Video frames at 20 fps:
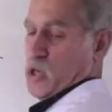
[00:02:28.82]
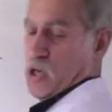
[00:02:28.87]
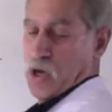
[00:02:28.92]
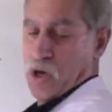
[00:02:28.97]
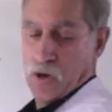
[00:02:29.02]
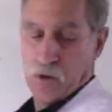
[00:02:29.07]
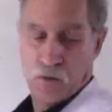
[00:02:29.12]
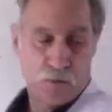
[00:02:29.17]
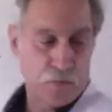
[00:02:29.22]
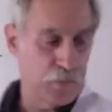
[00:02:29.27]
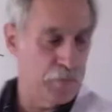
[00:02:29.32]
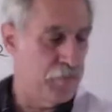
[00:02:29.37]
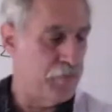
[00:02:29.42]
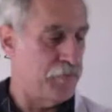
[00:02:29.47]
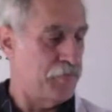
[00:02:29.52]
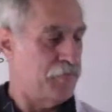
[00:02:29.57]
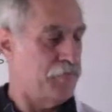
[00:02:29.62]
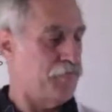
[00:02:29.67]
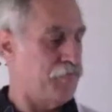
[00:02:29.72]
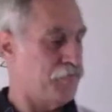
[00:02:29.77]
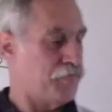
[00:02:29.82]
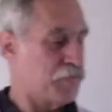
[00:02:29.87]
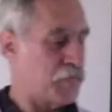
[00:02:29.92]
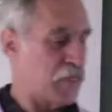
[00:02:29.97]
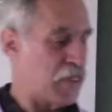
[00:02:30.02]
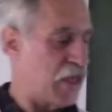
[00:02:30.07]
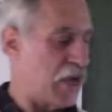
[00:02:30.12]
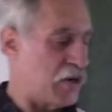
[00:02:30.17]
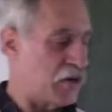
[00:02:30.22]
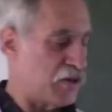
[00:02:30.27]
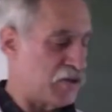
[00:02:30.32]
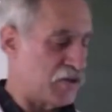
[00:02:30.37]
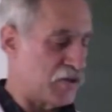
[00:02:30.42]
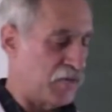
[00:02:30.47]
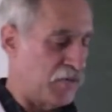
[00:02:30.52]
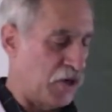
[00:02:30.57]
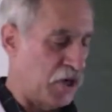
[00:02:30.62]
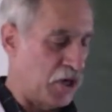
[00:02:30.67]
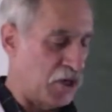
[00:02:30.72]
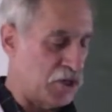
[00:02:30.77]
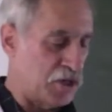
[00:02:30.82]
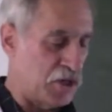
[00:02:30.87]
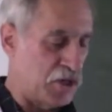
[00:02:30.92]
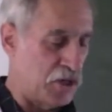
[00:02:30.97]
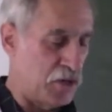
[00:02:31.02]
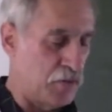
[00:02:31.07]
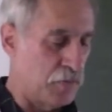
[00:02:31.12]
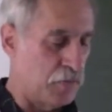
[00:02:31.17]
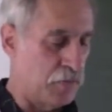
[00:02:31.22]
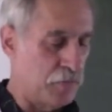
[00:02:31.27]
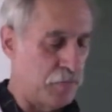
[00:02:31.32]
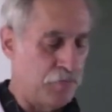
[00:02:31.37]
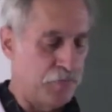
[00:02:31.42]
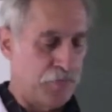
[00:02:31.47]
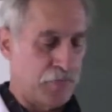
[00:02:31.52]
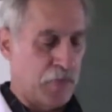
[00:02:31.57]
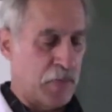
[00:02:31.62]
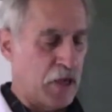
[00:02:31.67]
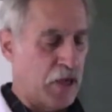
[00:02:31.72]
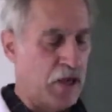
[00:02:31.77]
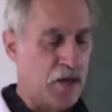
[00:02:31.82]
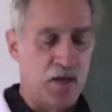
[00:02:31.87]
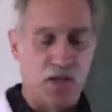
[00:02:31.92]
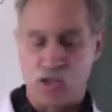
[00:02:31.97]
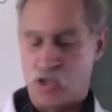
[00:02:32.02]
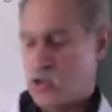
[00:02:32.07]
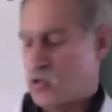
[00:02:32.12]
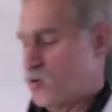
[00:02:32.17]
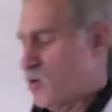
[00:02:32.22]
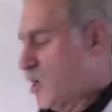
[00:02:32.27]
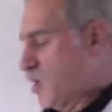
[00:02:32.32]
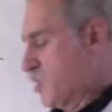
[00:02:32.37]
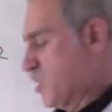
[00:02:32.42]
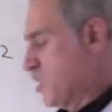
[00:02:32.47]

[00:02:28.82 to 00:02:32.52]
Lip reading: go. That is the velocity. Let's do our